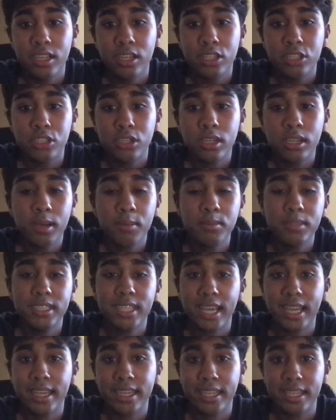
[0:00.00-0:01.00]
should come
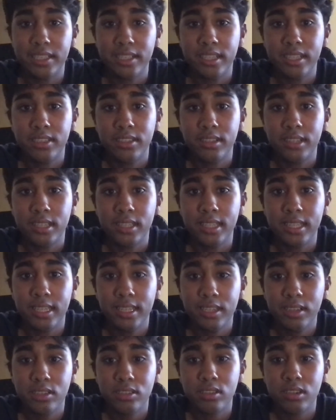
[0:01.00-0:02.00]
secondary to the
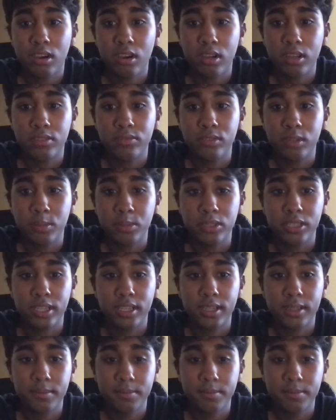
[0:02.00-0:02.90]
details on the rubric.